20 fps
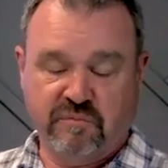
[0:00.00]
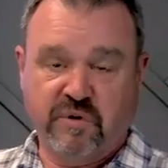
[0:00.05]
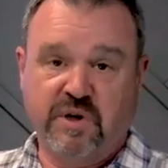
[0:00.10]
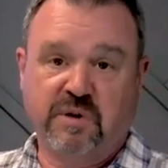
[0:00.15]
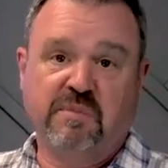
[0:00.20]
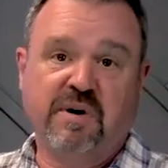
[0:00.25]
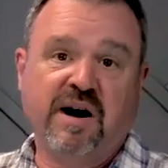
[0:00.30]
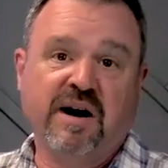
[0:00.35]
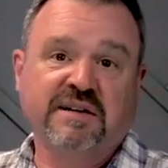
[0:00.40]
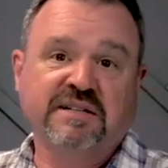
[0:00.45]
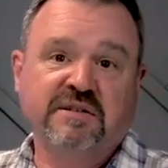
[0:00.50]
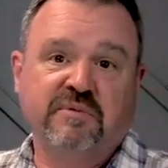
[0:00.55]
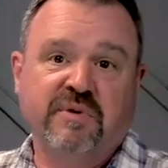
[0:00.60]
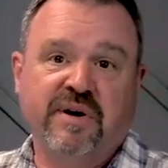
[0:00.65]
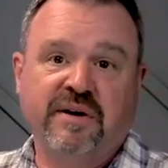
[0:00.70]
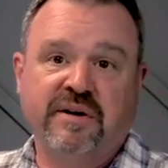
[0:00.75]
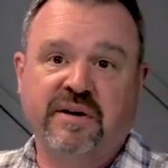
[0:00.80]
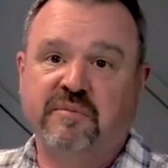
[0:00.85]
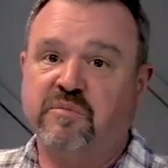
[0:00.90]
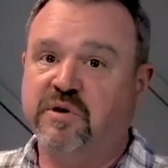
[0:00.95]
Put a box
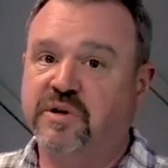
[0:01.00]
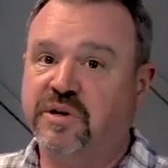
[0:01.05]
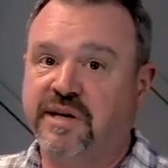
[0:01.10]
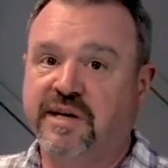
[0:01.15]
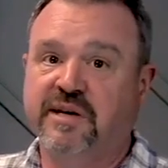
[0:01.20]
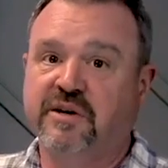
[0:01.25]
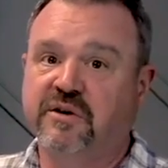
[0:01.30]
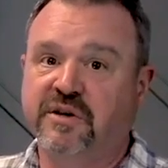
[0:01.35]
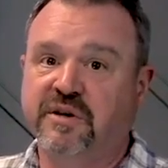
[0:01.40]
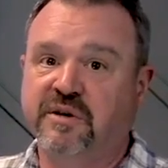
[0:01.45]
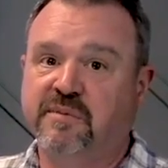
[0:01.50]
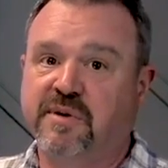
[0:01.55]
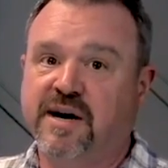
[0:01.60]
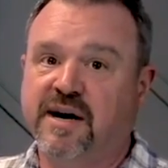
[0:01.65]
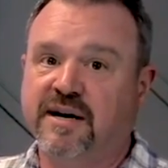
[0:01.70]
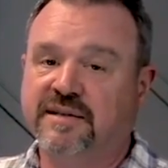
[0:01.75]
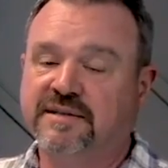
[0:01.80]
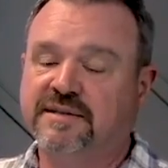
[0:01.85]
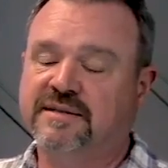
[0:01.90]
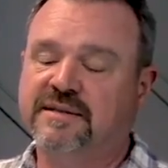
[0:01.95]
around it, put a heater in the
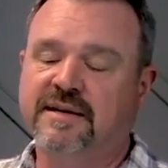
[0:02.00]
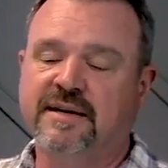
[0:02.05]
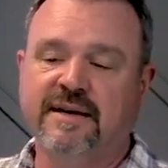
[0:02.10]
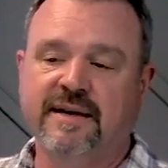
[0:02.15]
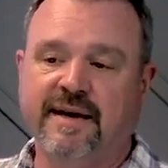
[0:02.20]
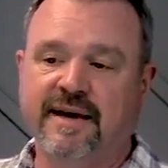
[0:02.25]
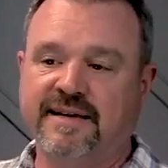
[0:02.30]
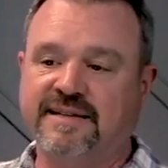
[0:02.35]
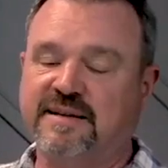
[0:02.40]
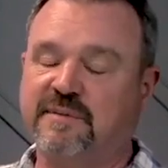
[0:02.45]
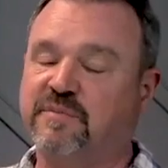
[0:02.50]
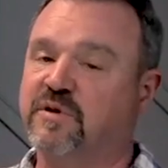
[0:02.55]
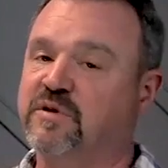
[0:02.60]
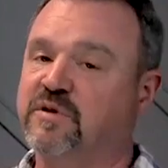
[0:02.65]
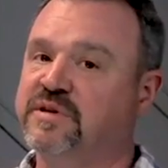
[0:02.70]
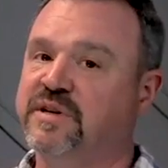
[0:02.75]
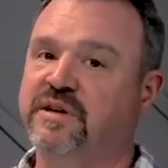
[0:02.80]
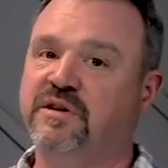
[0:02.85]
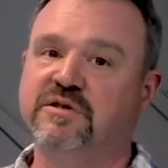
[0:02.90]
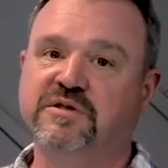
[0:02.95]
box. Except
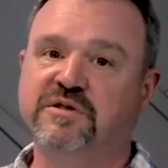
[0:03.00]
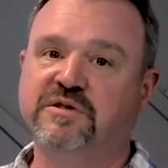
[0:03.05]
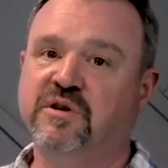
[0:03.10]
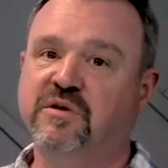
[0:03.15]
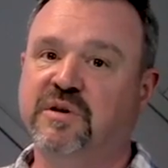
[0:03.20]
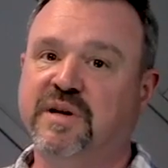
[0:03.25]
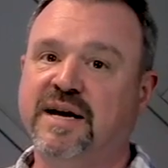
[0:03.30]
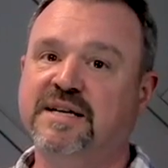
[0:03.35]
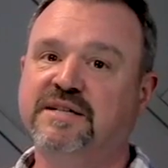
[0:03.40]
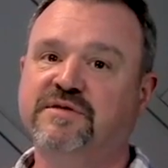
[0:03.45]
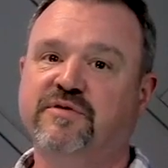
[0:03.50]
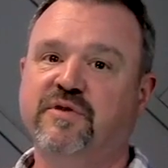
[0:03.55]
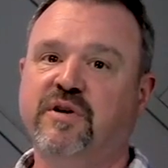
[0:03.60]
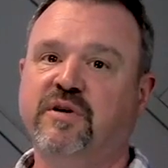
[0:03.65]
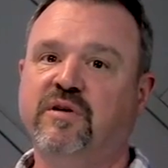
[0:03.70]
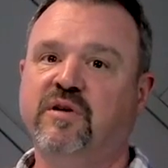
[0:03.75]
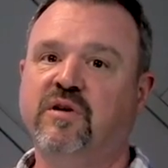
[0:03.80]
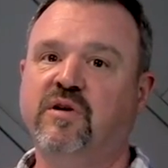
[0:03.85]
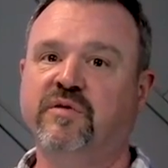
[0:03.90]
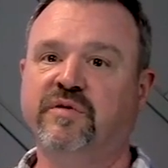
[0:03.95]
those heaters don't last
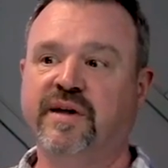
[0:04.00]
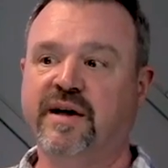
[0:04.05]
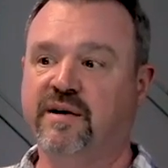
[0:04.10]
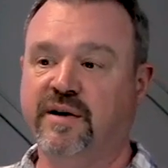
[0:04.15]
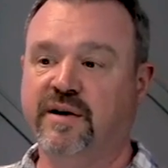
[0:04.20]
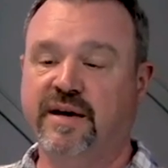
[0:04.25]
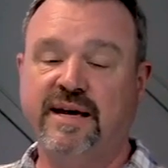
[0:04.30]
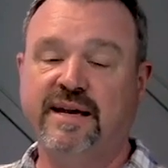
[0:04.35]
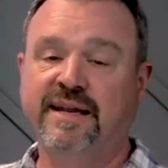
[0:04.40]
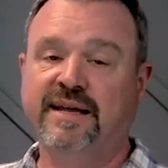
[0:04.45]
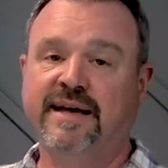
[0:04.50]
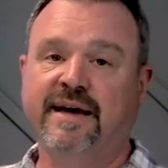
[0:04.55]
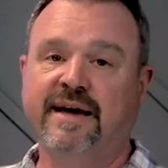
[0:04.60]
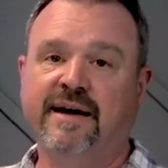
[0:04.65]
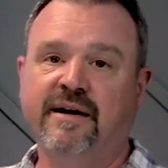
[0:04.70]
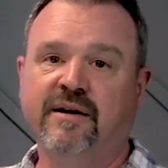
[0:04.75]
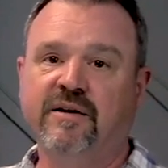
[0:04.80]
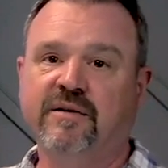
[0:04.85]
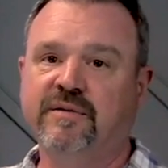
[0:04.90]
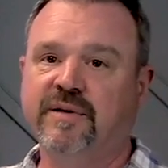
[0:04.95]
very long. They're heating
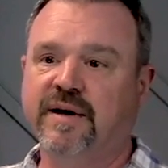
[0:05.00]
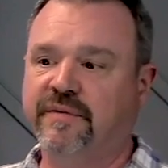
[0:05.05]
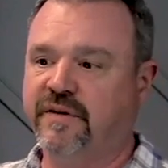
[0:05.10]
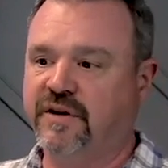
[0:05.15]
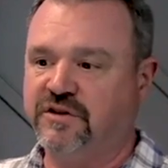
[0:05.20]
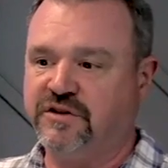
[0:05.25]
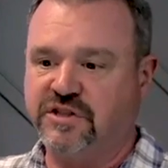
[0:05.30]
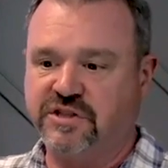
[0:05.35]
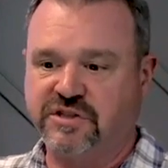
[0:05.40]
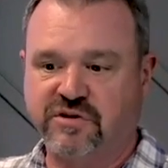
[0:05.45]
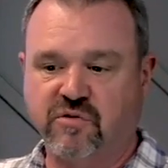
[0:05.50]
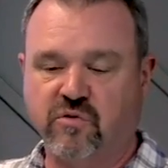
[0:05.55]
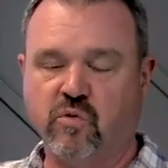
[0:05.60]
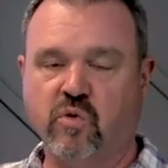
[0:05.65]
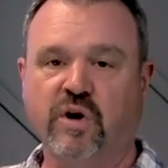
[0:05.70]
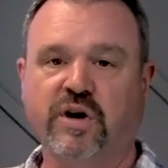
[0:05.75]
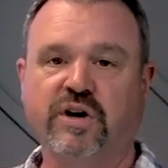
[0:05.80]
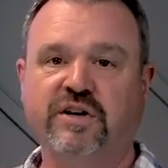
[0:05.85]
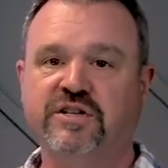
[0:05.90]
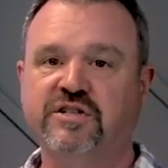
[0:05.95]
air, and they're just
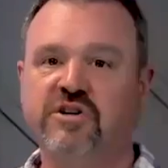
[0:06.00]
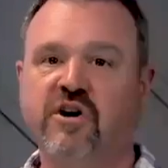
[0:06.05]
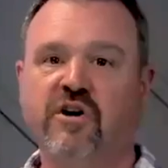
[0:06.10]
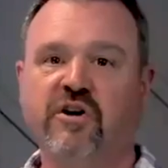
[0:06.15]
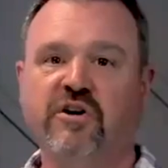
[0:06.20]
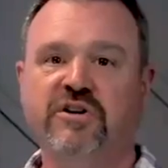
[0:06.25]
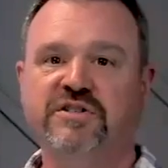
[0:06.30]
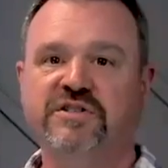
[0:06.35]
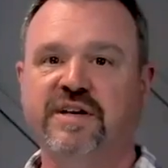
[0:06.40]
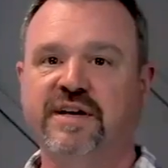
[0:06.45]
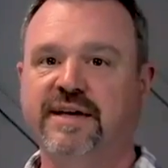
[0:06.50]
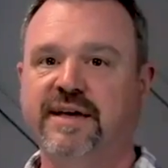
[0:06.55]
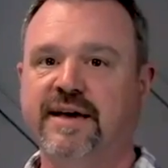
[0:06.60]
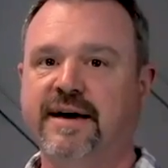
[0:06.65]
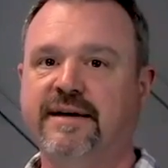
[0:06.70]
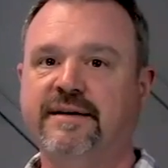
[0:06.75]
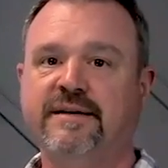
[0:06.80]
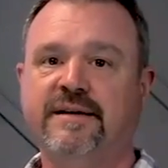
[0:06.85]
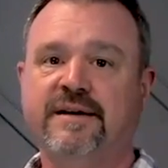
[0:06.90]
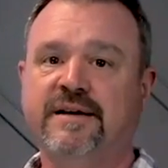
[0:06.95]
working as hard as they
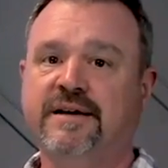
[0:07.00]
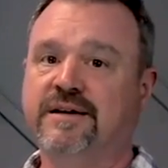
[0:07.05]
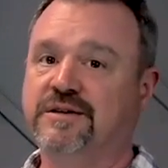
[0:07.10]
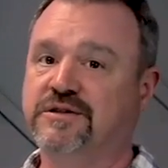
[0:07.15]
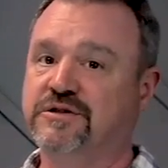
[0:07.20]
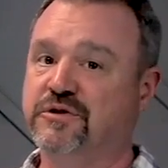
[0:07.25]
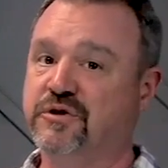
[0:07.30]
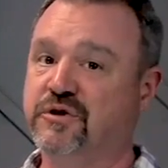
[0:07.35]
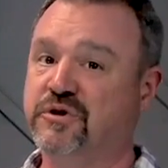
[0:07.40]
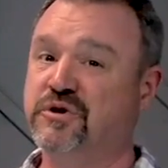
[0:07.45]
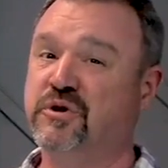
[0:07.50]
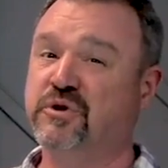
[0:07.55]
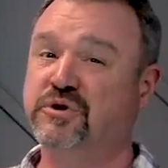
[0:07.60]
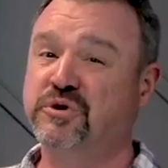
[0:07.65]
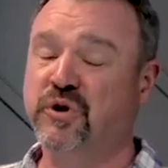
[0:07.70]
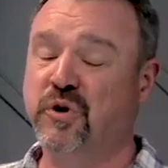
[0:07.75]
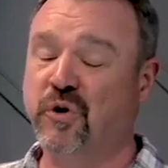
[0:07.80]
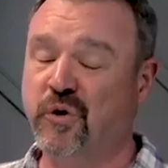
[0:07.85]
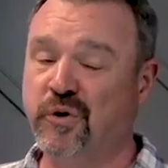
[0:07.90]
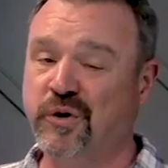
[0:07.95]
can. So they're
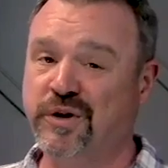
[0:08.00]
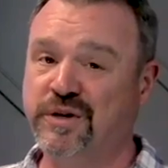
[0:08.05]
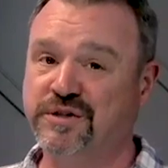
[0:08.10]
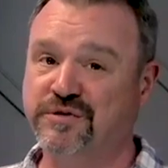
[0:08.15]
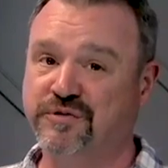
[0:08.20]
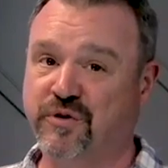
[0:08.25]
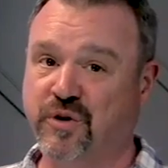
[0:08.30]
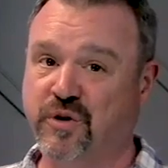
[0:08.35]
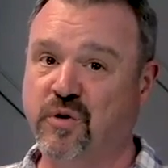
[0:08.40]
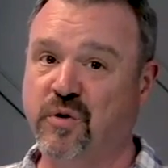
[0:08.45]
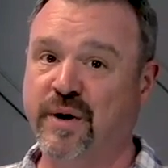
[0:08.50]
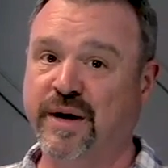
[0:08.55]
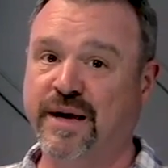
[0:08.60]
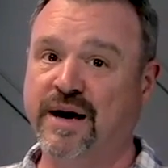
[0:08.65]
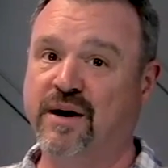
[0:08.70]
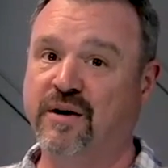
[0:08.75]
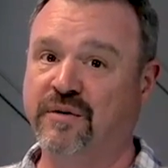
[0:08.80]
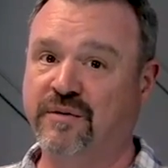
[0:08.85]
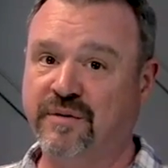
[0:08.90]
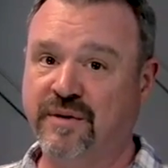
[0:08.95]
notorious for
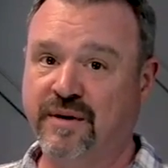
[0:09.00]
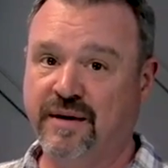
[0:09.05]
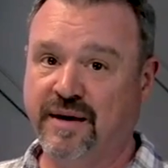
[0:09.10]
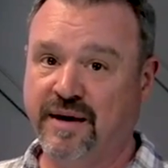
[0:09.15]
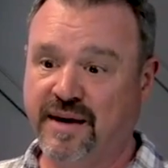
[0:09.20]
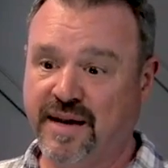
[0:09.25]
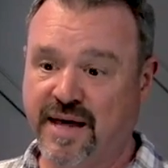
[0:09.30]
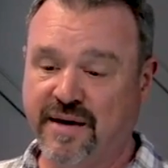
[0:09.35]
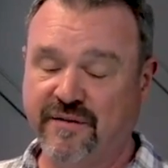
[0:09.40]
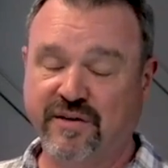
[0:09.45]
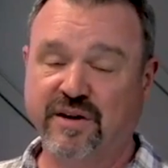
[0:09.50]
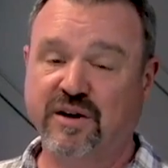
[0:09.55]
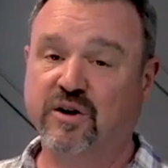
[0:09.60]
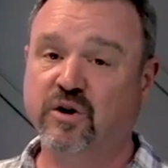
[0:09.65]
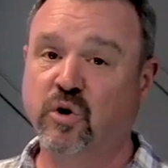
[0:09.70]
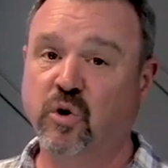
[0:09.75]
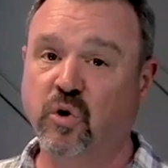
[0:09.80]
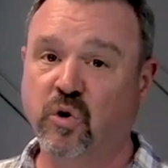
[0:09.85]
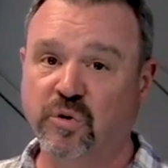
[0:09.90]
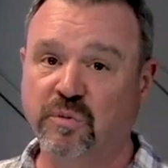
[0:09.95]
going out and having a
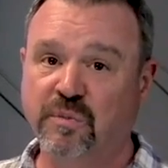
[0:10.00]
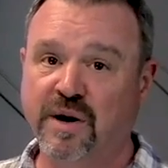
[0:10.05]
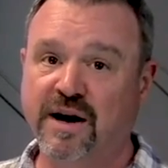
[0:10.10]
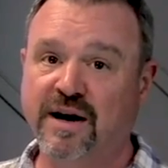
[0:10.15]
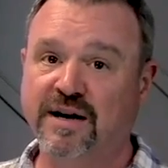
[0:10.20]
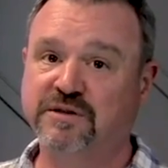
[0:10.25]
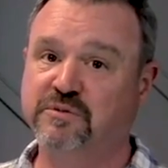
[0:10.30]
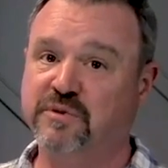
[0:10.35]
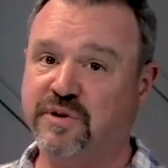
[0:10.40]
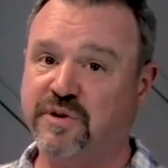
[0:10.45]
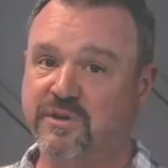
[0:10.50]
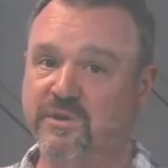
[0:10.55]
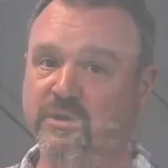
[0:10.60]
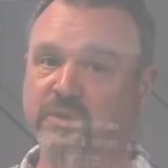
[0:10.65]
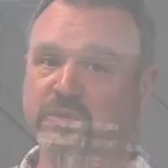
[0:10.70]
cold box with a